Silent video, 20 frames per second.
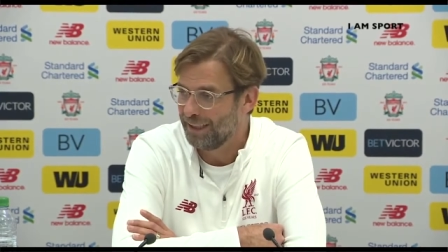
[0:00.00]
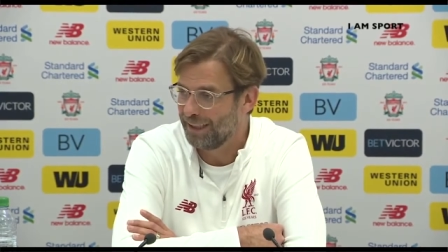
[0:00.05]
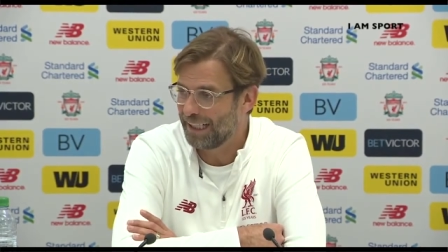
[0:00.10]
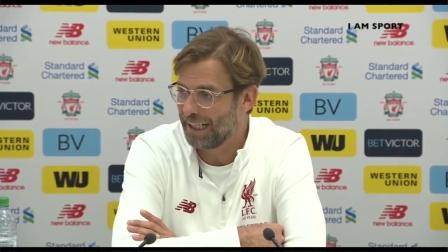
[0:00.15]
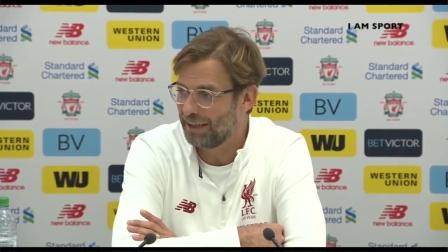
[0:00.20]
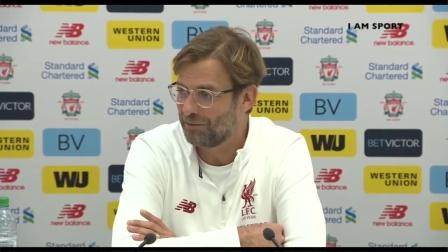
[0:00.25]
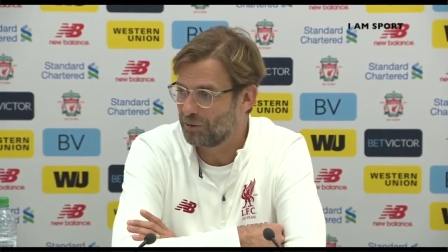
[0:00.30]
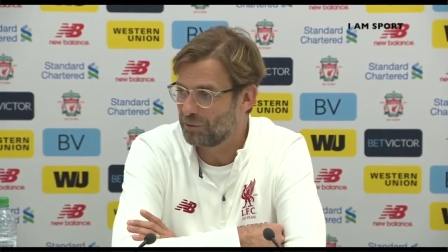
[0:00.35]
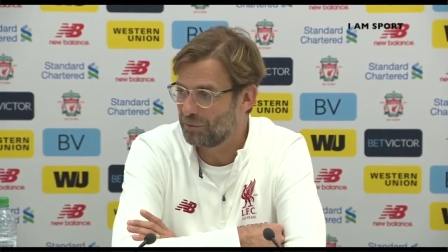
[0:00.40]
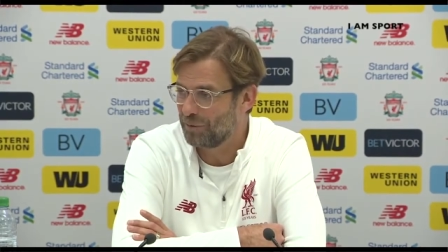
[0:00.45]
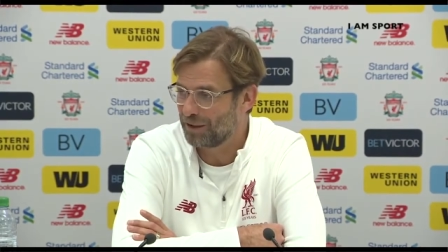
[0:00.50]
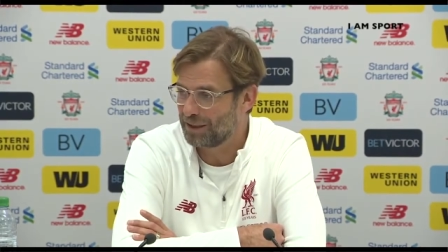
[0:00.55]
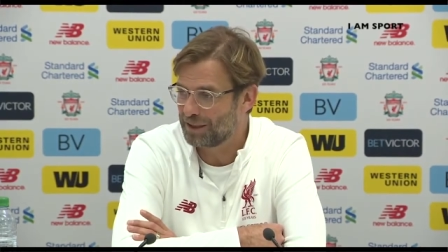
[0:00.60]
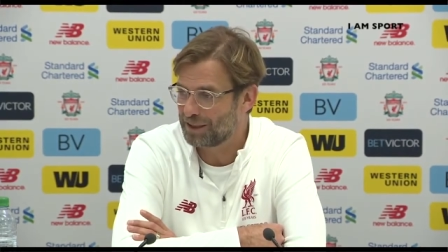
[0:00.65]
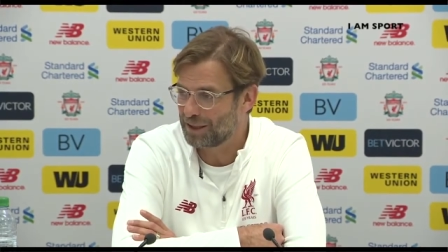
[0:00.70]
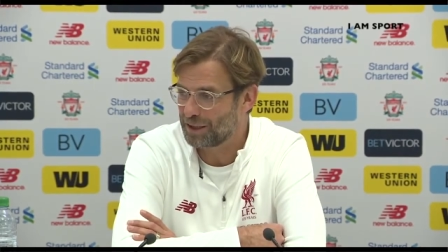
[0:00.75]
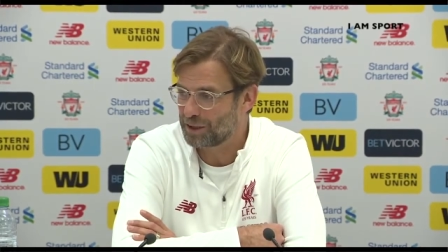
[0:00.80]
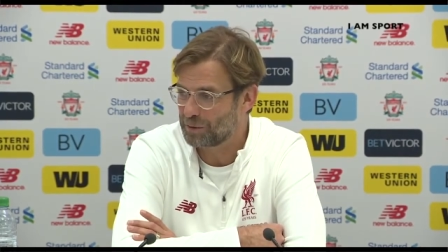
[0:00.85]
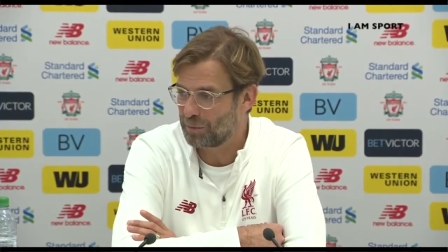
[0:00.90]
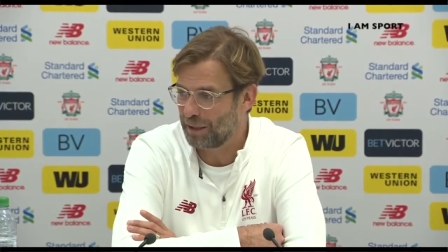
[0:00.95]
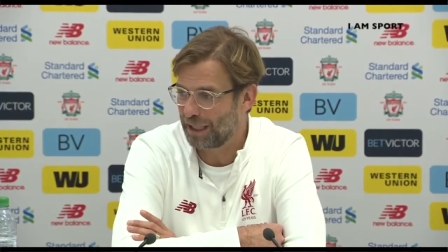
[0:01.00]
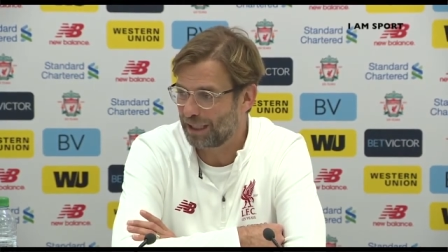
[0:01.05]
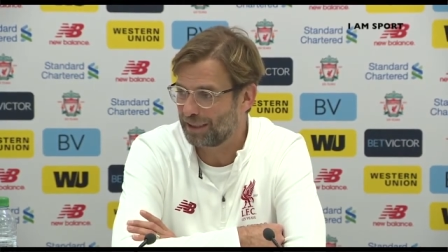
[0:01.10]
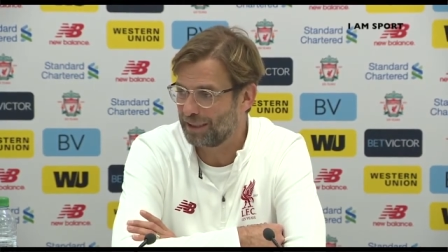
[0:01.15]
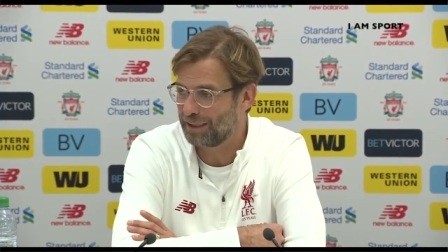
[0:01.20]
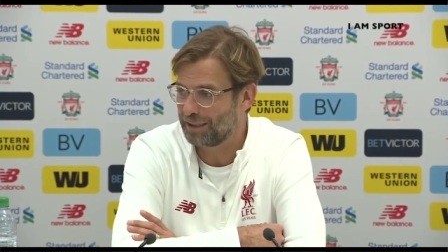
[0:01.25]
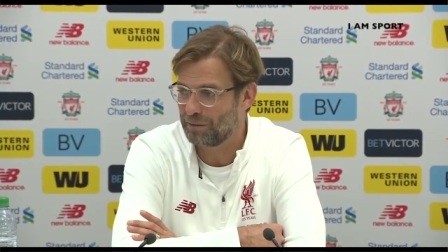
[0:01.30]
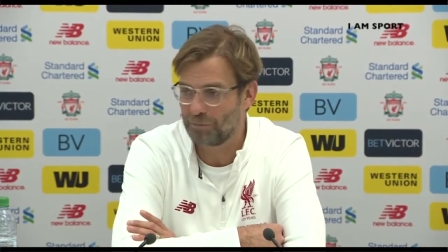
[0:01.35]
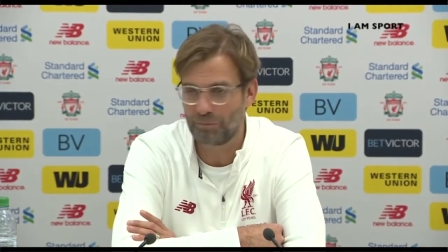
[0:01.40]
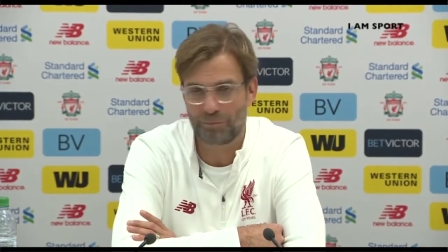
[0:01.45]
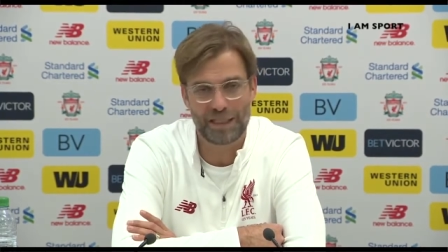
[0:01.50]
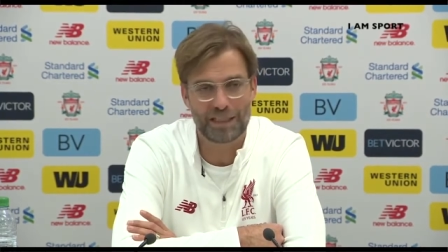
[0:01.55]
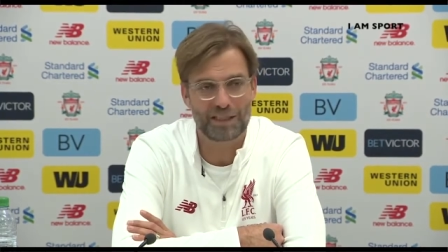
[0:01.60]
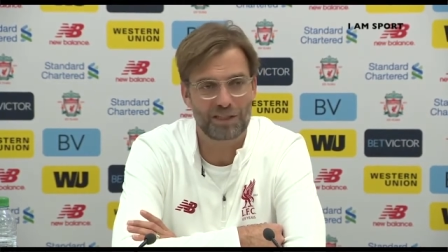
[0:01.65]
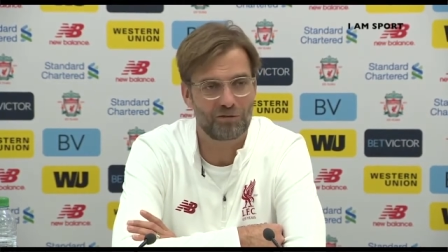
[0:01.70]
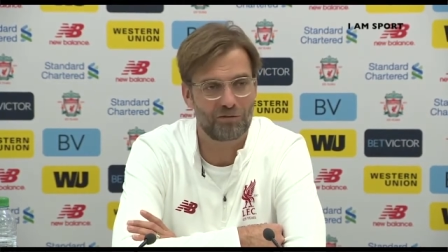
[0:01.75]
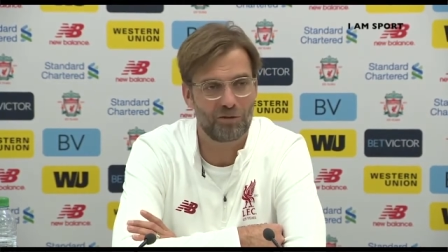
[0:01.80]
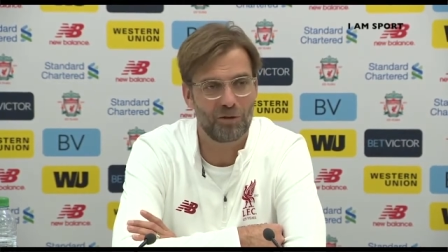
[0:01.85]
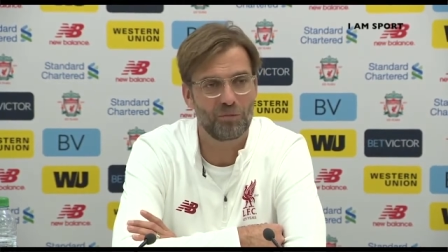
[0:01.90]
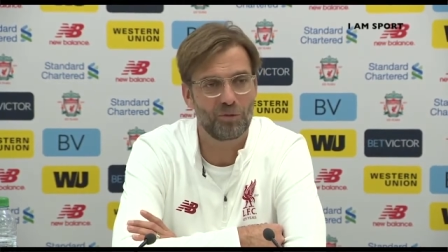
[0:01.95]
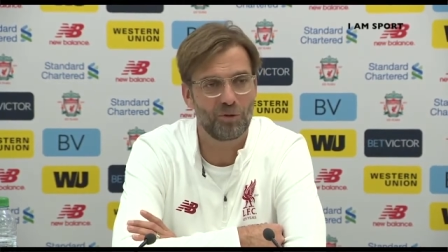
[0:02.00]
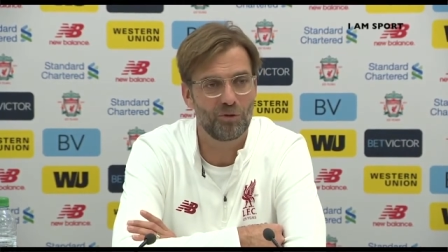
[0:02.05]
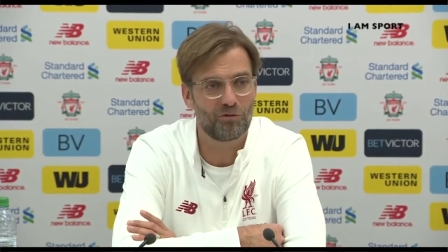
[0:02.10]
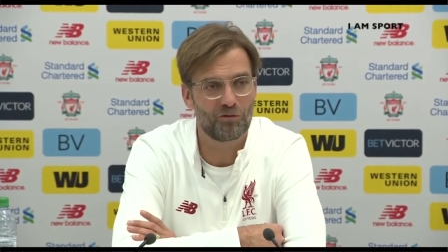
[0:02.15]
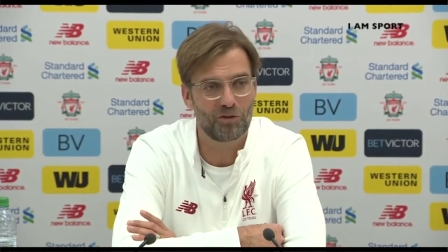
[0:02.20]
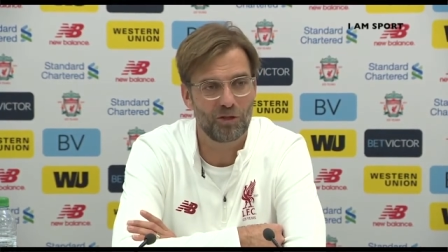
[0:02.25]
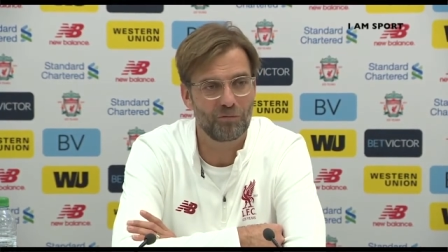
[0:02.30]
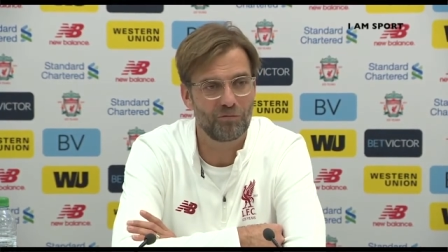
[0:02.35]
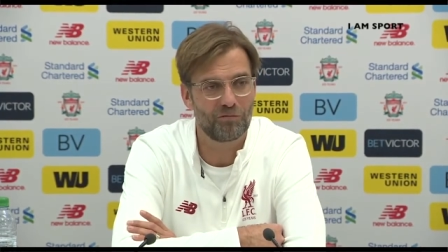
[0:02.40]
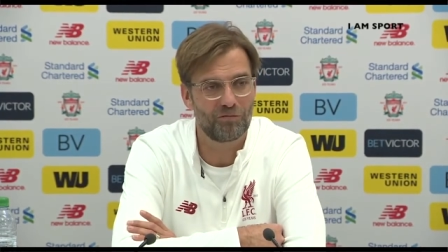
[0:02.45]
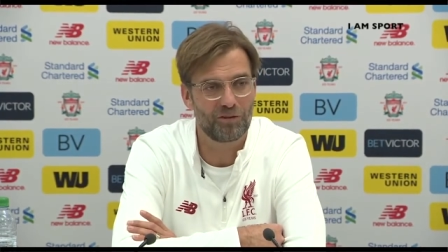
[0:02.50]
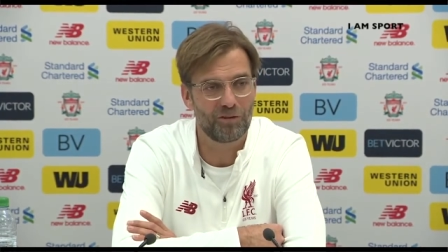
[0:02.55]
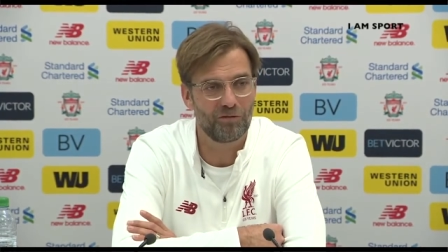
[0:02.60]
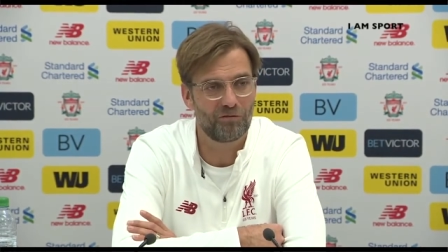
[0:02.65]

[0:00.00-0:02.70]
and everybody's expecting the best from you from